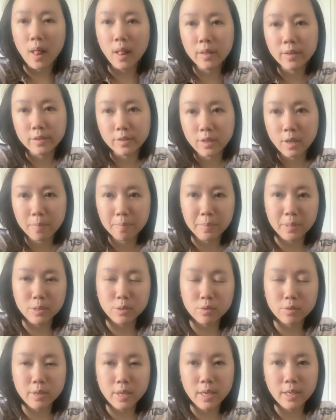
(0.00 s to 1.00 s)
topic
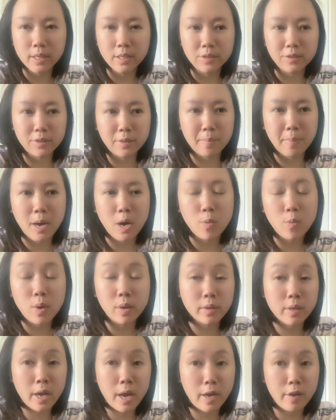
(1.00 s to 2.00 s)
today is about what
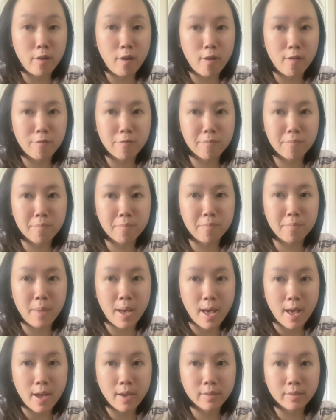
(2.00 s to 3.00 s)
kind of
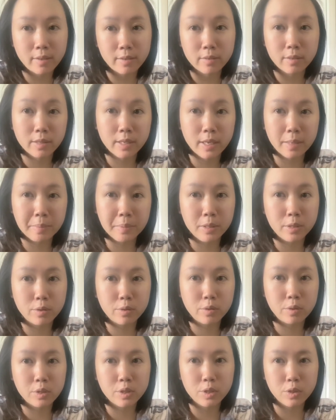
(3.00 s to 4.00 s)
bag that the cabin crew
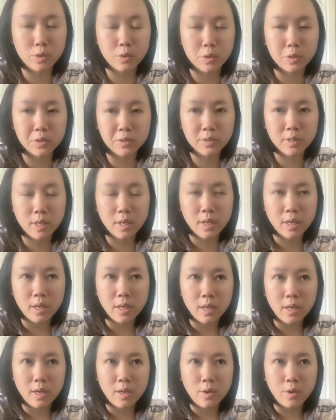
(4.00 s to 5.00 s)
use.
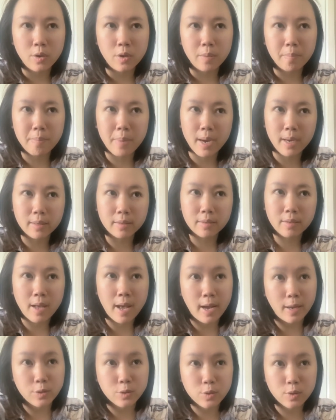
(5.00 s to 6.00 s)
But
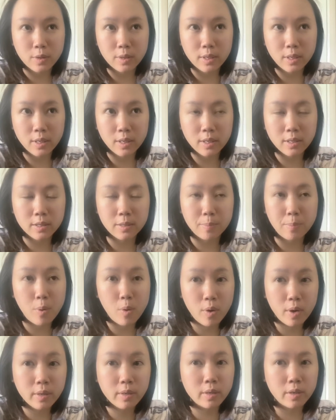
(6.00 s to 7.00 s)
actually, the
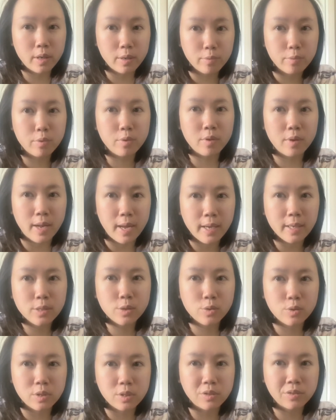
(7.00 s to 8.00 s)
point that I would like to
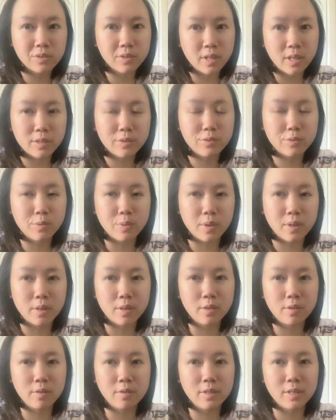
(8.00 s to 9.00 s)
discuss with
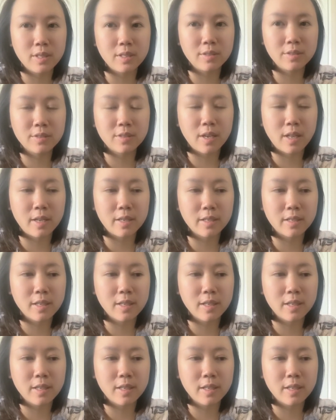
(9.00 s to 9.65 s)
you is like,